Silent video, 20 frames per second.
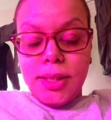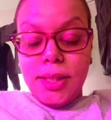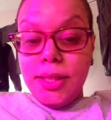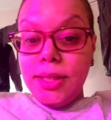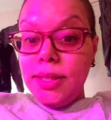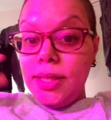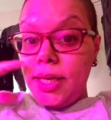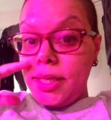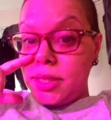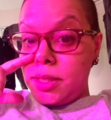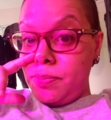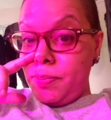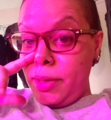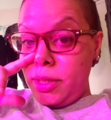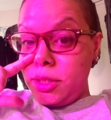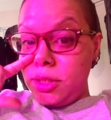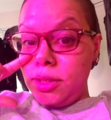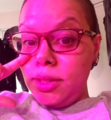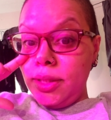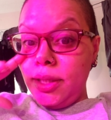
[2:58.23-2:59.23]

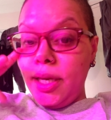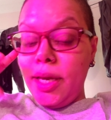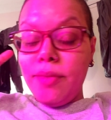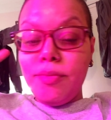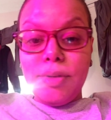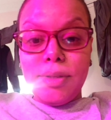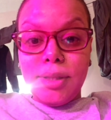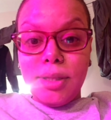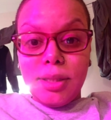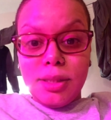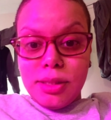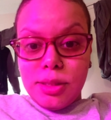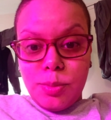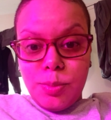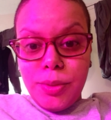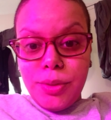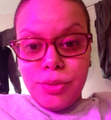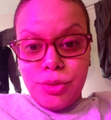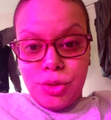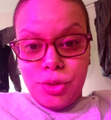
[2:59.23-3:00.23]
Especially everything in the
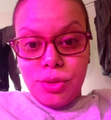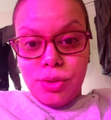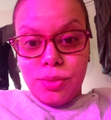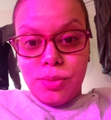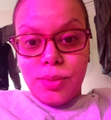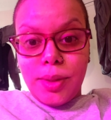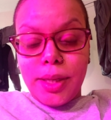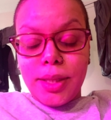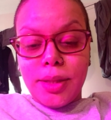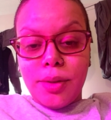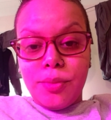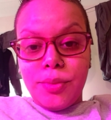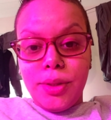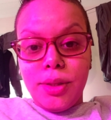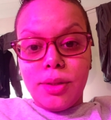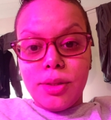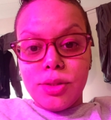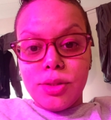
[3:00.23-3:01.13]
spiritual way that we